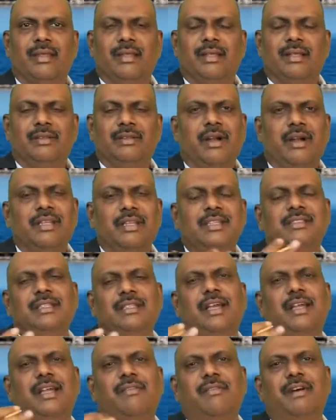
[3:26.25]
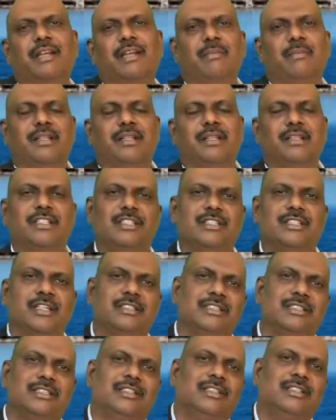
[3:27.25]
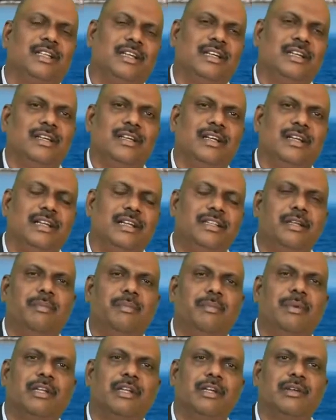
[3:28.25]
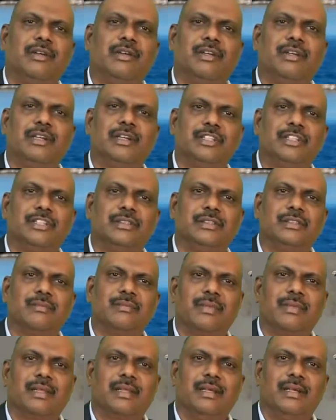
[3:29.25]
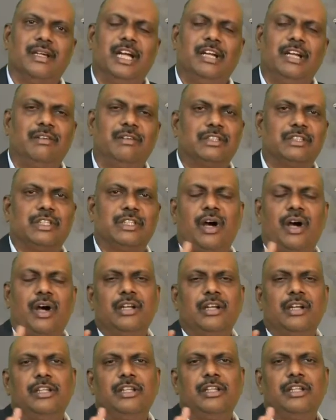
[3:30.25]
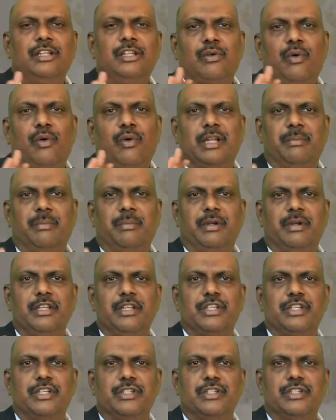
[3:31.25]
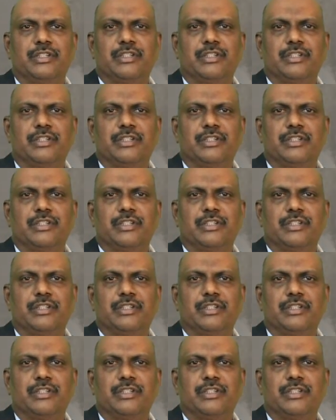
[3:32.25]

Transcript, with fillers: What is the environmental stress there in that particular region? It was not the cold temperature.